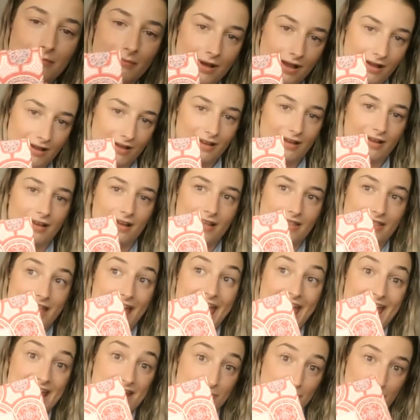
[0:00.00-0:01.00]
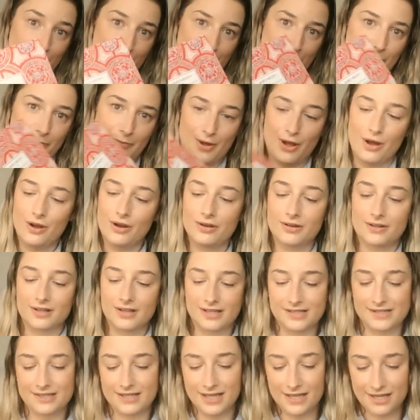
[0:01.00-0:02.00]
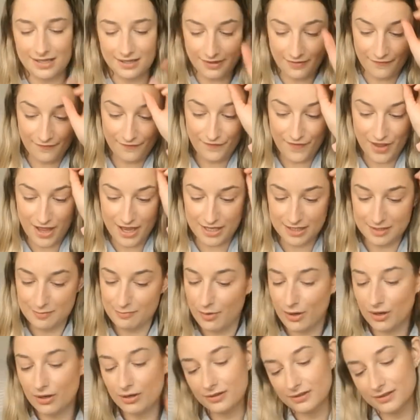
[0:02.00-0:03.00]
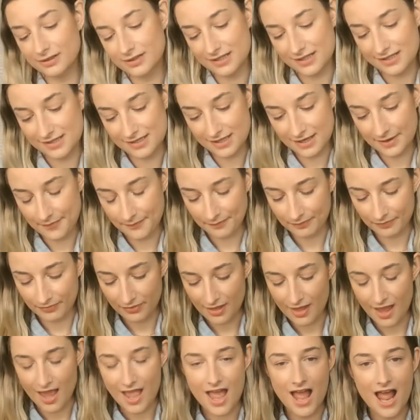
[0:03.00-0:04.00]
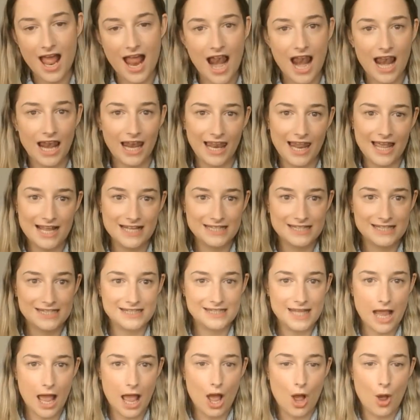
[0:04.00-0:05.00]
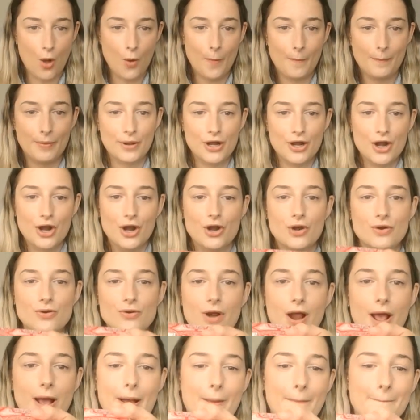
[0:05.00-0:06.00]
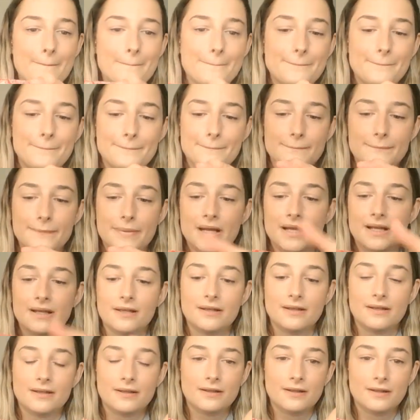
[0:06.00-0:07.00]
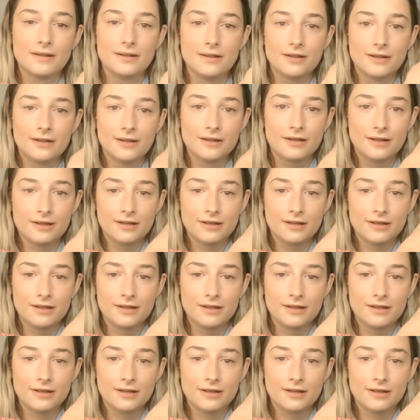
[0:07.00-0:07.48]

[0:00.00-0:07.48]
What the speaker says: the April box, first box. Let's open her up.